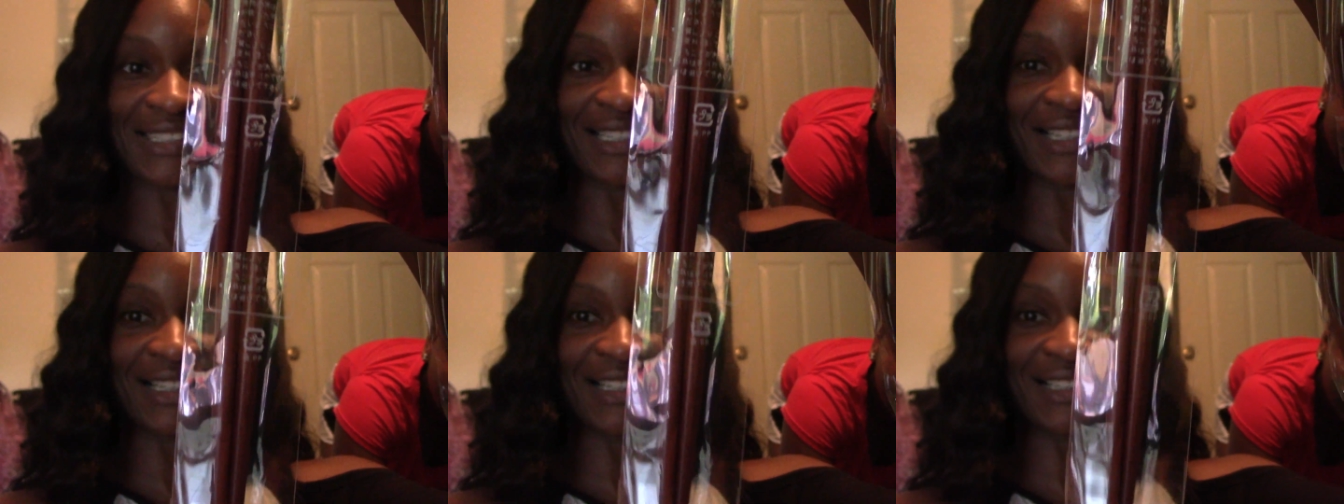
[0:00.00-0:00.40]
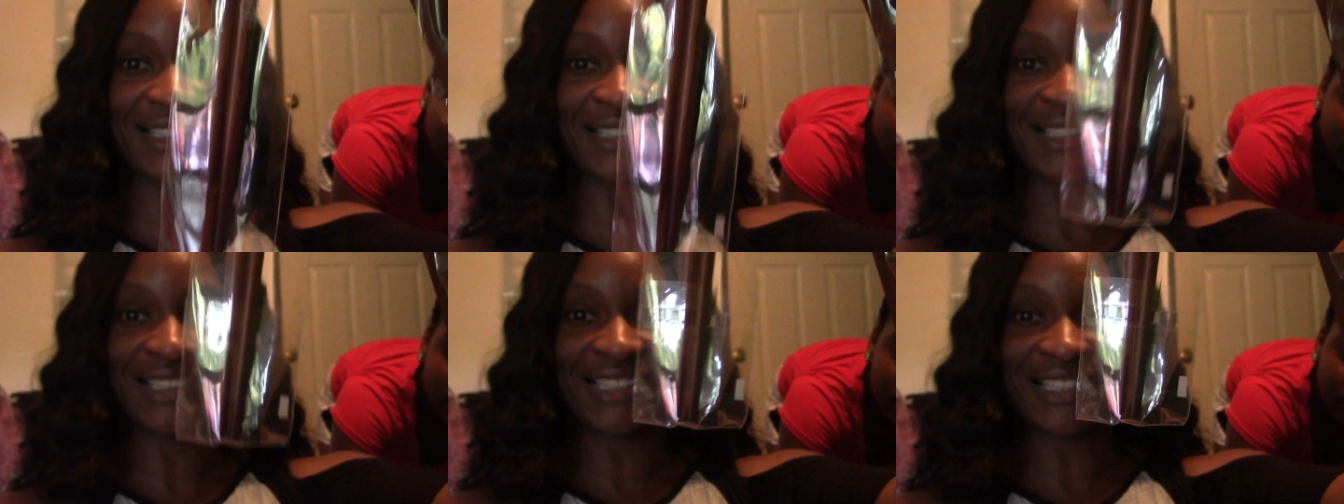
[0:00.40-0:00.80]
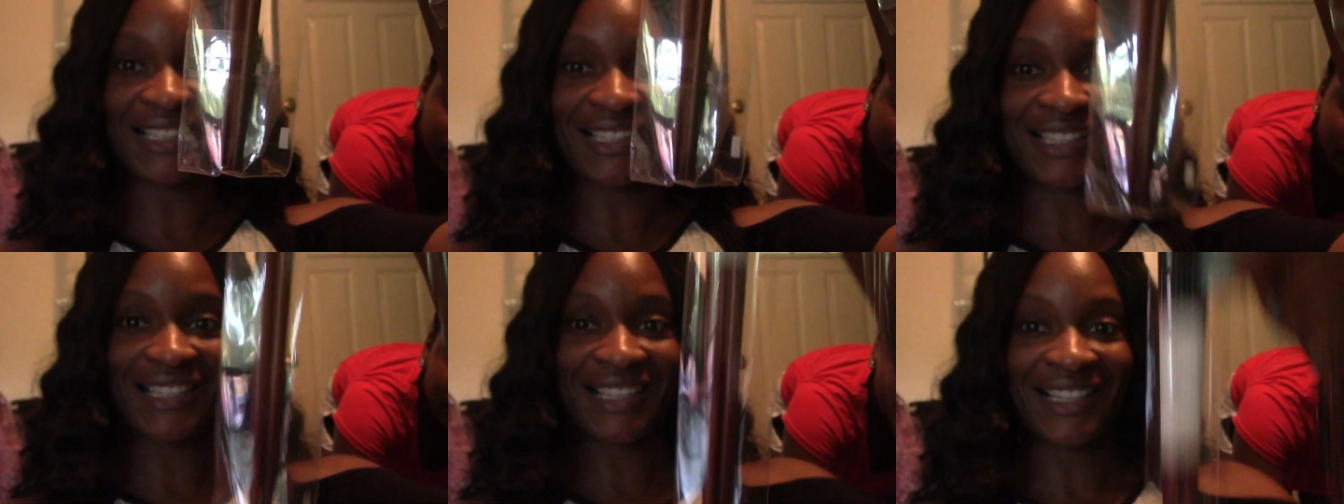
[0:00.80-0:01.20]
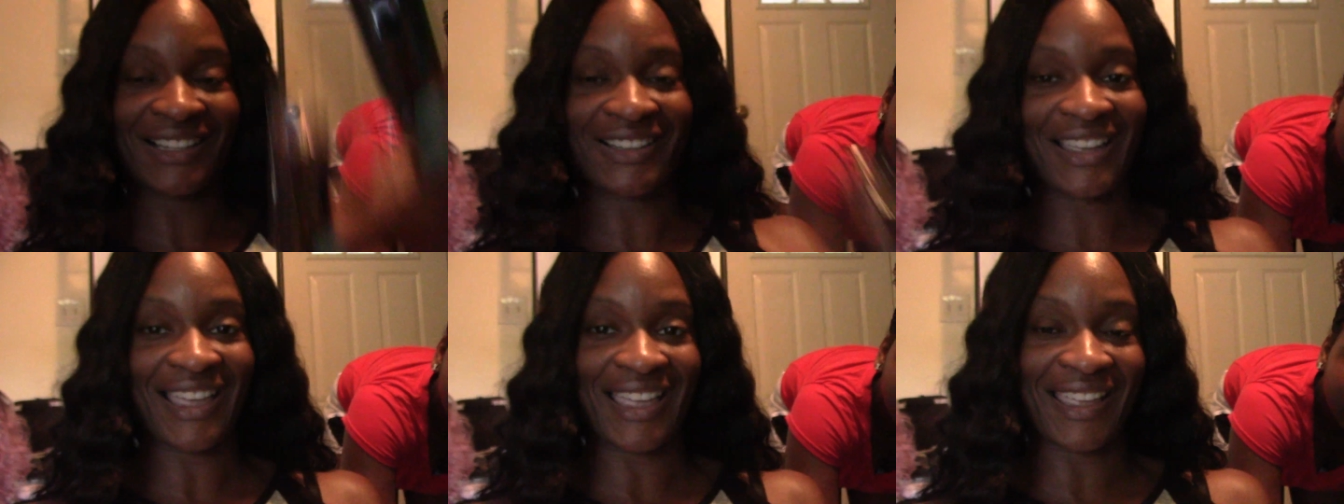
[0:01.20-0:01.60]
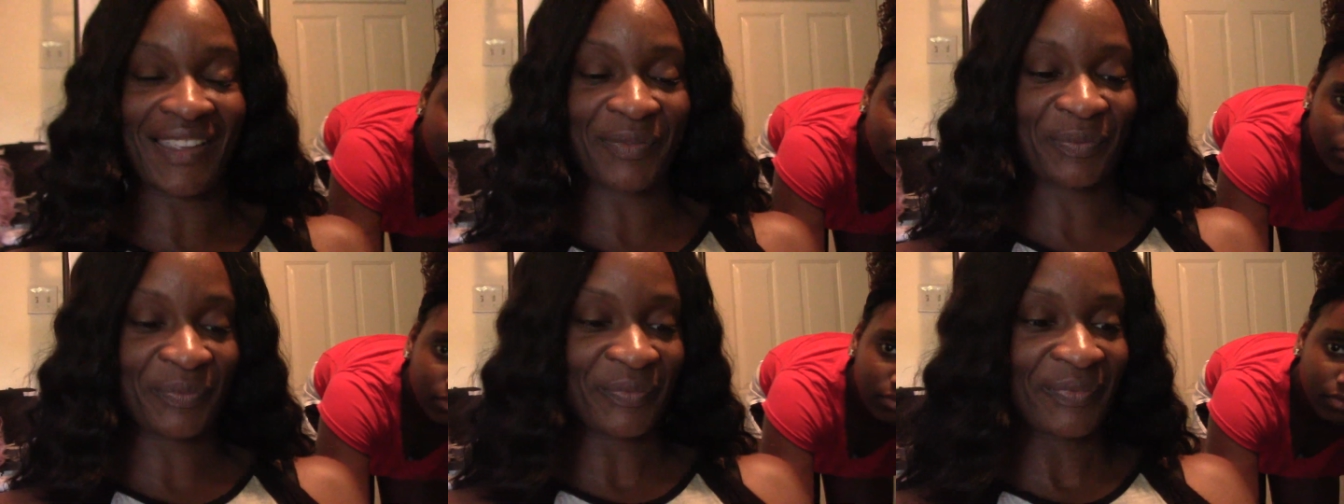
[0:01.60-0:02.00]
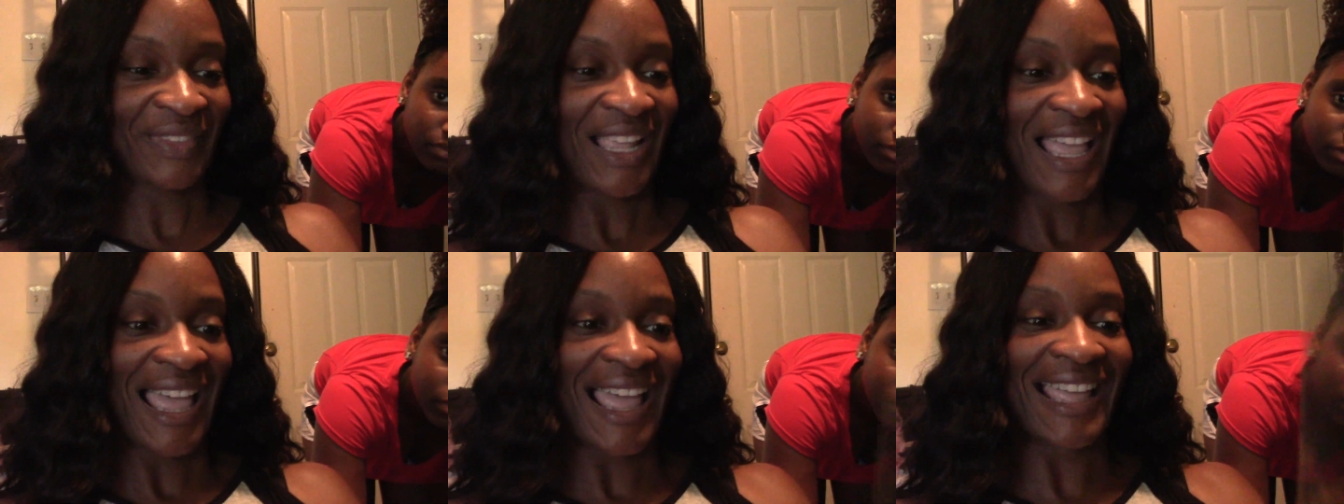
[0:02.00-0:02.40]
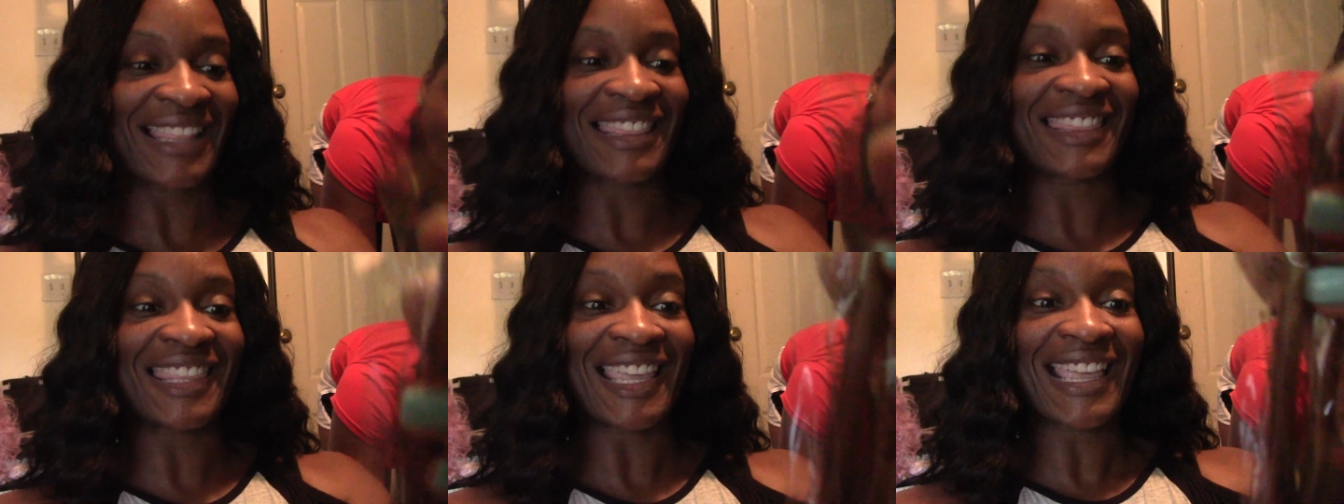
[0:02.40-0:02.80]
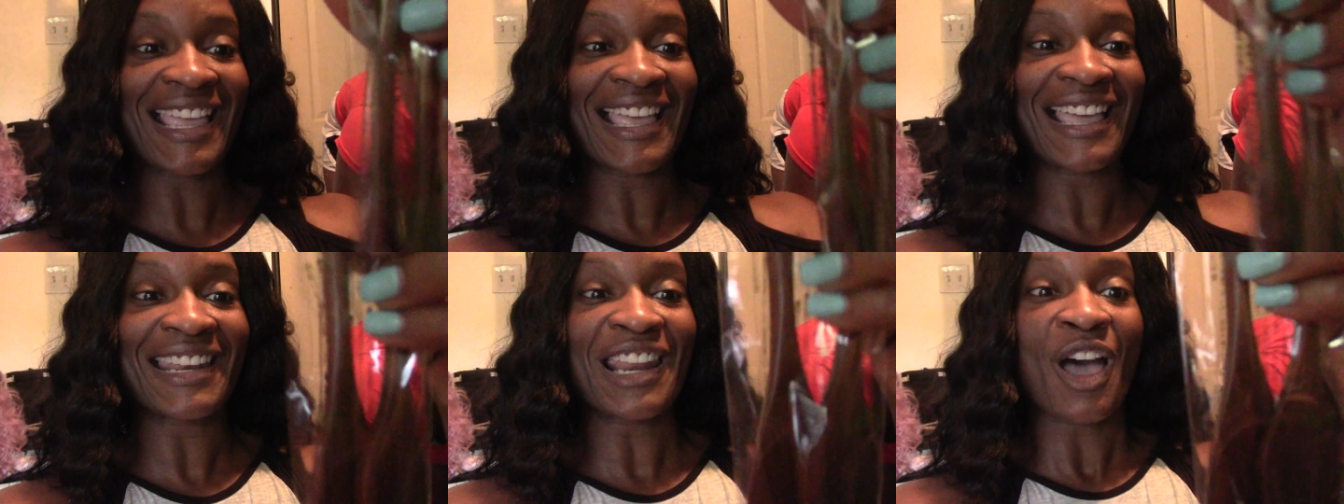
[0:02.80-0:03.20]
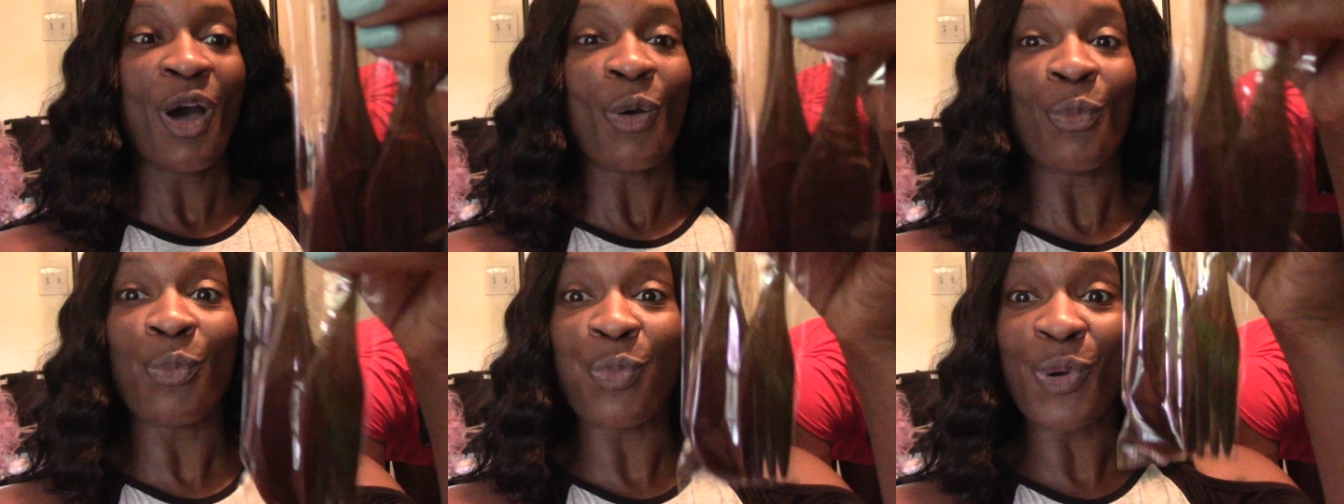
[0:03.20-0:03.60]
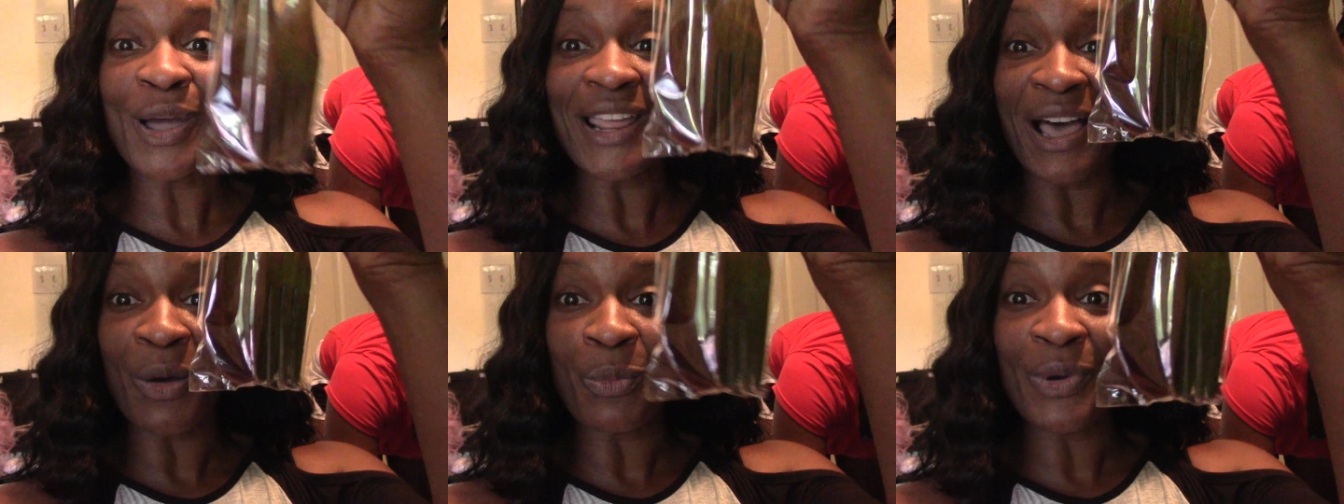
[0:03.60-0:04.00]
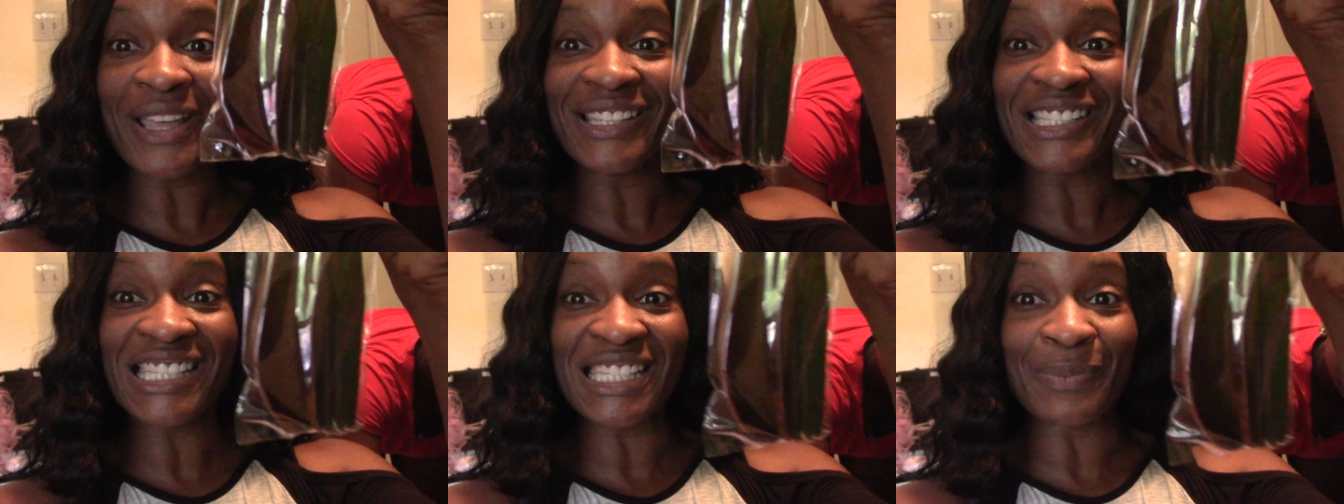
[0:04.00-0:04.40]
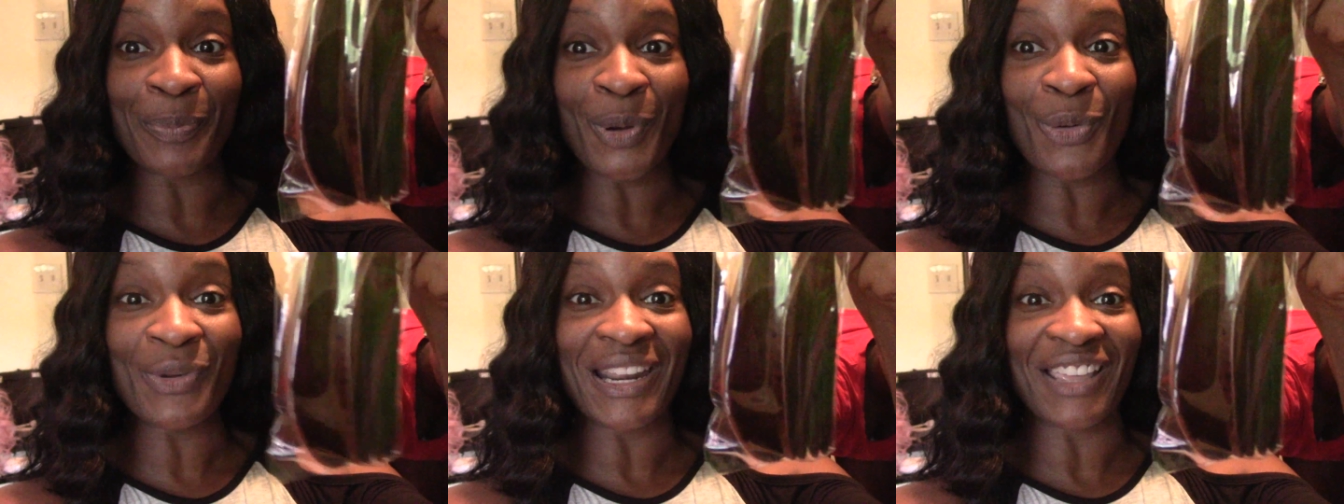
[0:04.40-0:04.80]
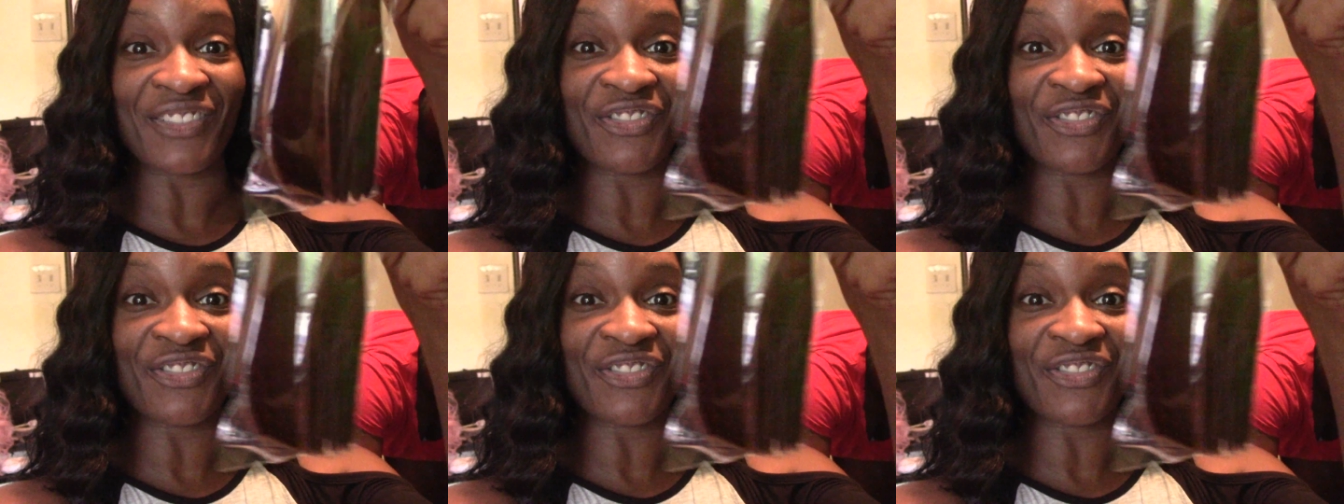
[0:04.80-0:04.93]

y'all. Okay? And then wood, a wooden spoon and